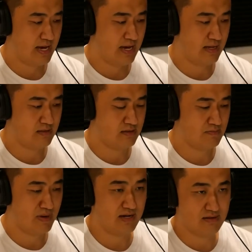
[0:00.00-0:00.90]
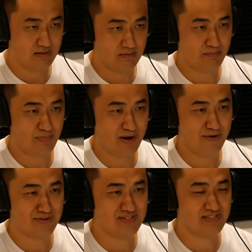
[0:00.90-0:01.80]
and Mina, the
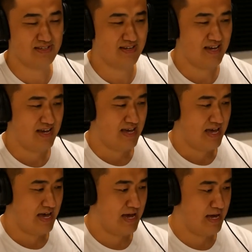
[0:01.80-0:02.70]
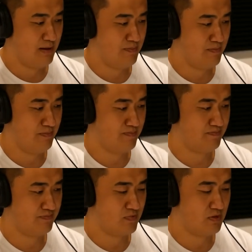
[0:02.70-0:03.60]
parents.
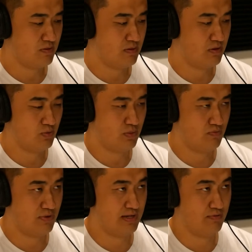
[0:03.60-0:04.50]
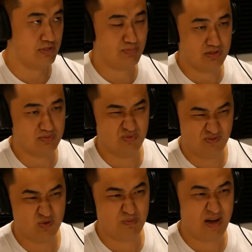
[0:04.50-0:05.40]
Um, who were really responsible
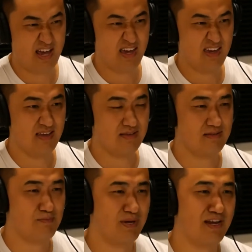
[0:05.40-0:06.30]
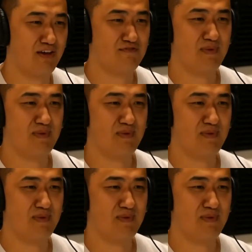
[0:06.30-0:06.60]
for my uh, the beginning